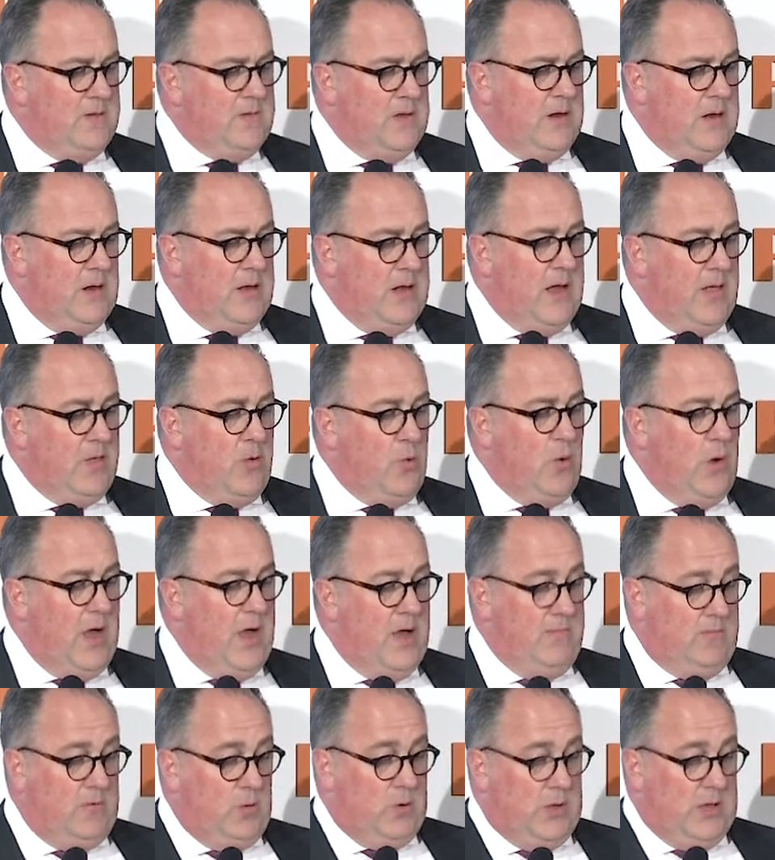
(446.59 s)
And another way
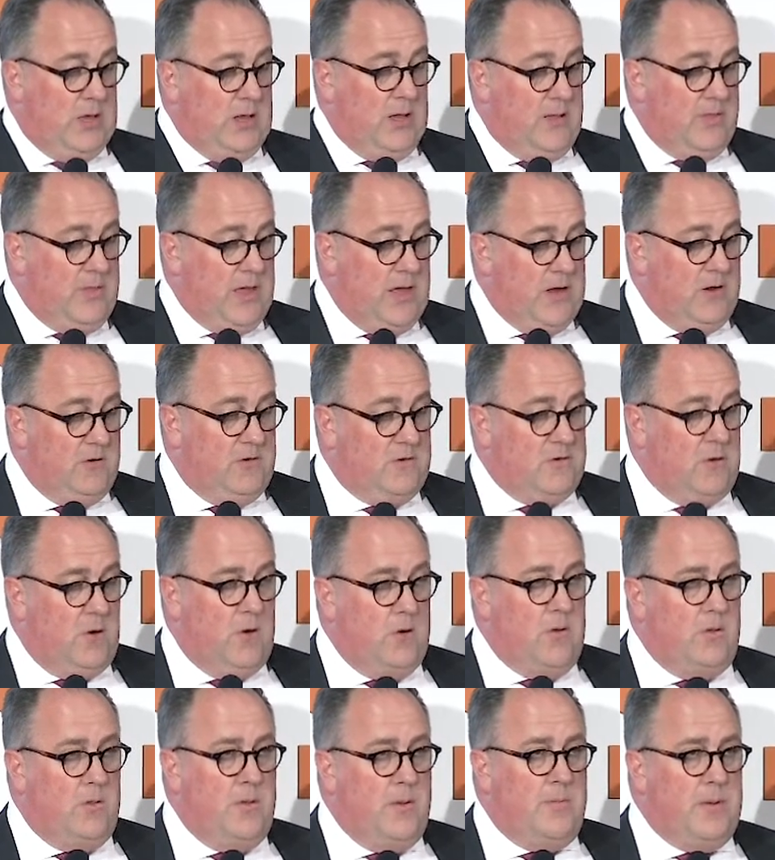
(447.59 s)
of looking at that is shown
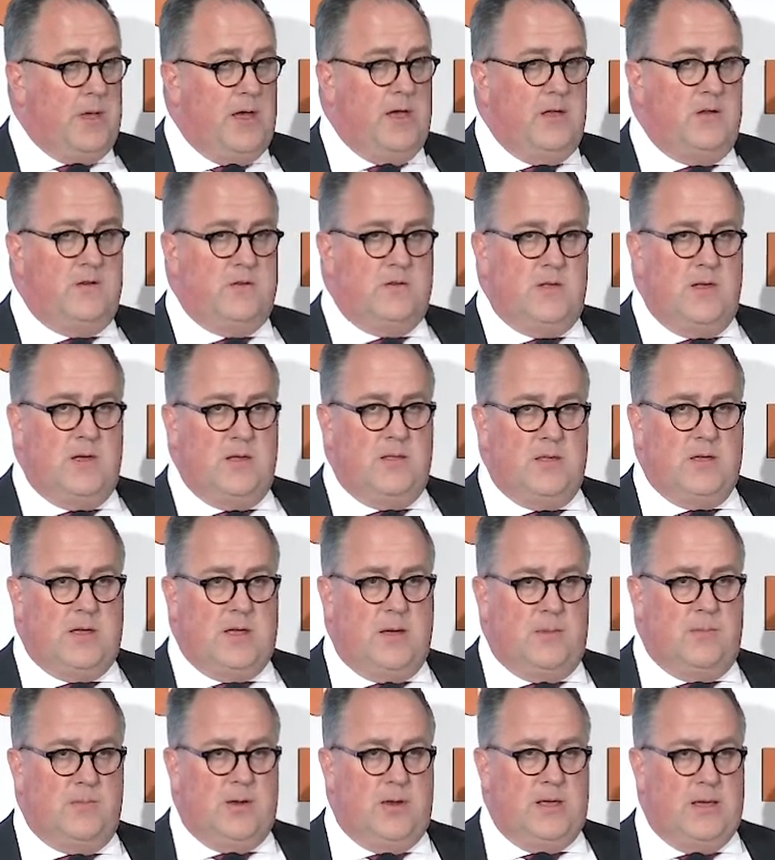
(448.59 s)
on the page there. The
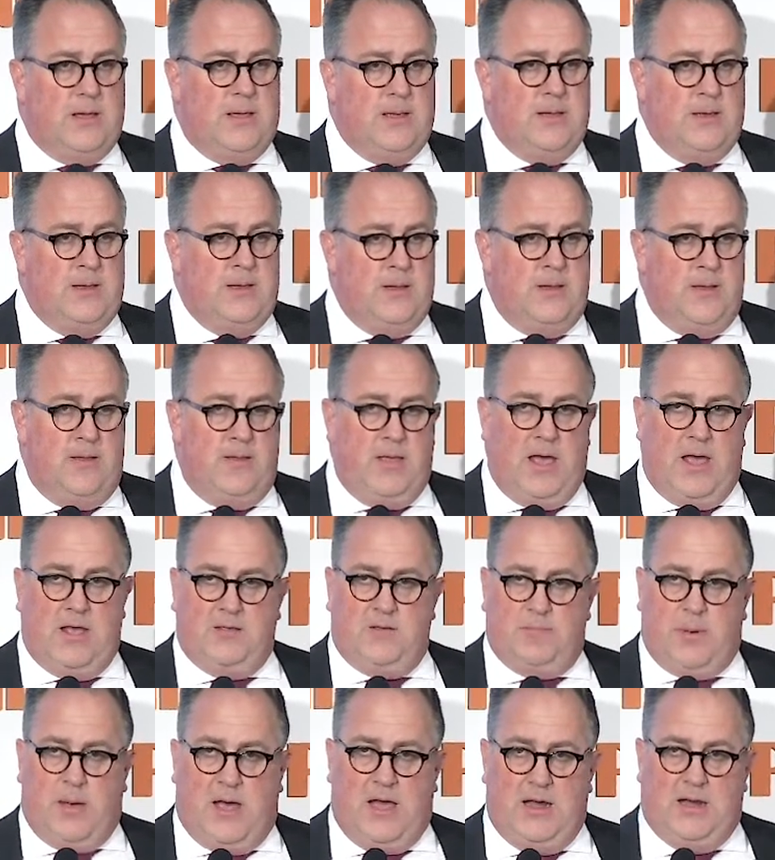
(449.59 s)
company has
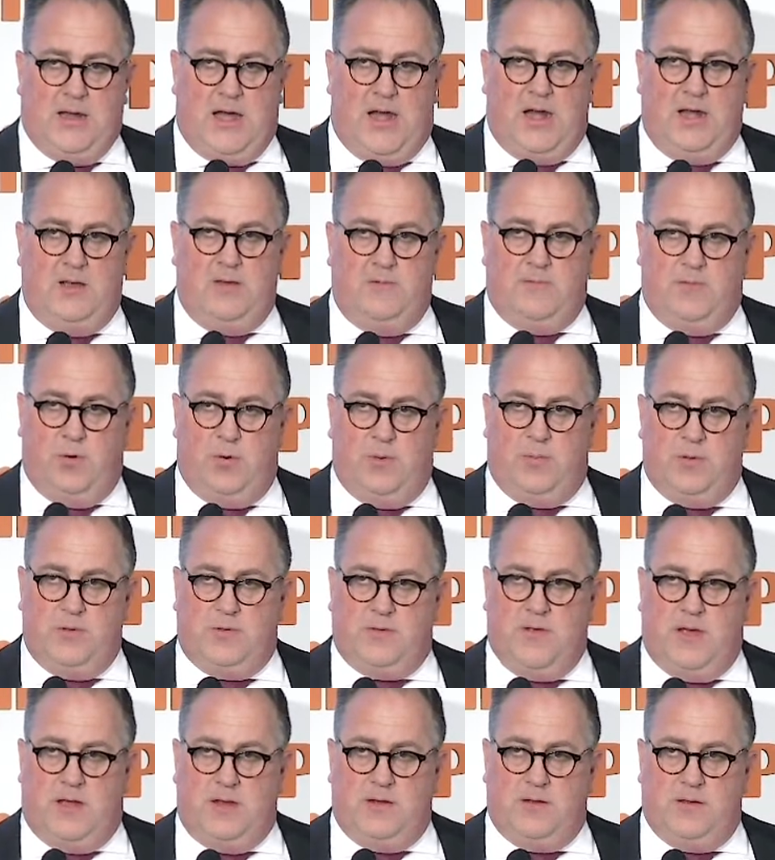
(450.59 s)
paid
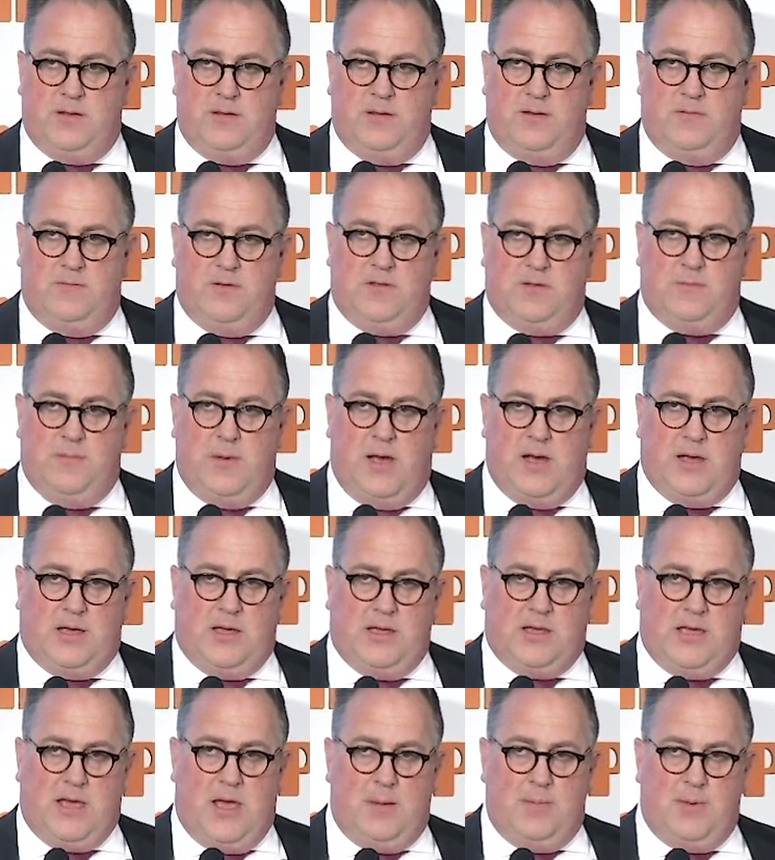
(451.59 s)
84% of its market
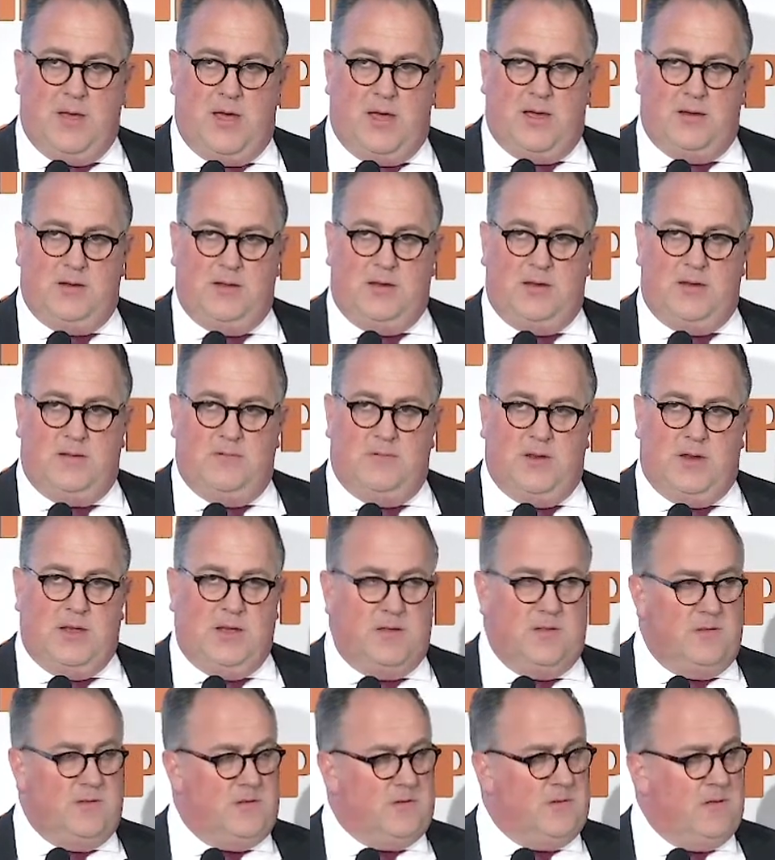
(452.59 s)
cap out in
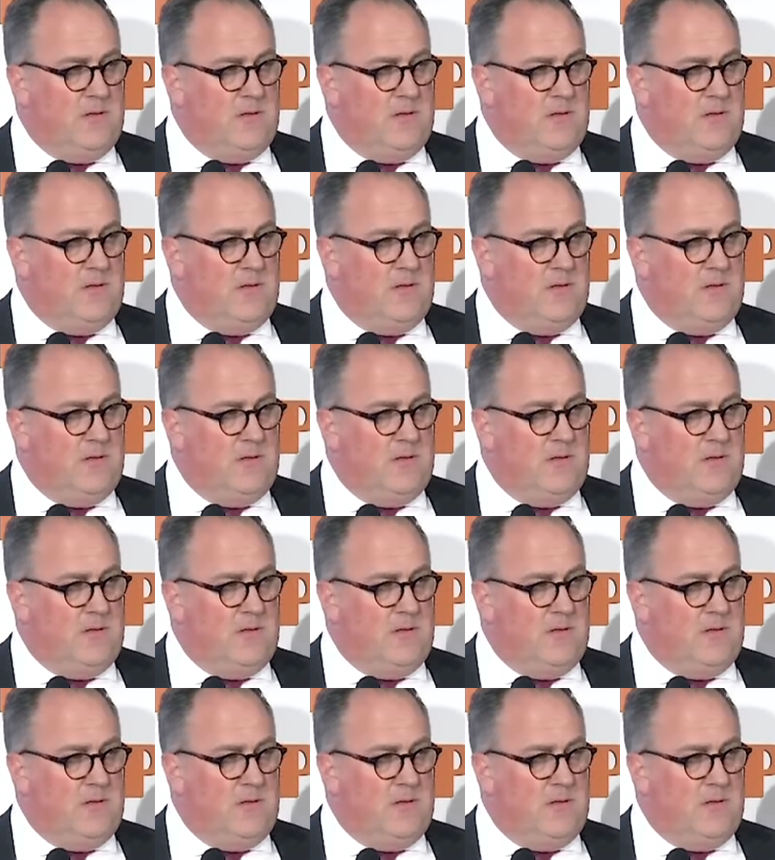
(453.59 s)
dividends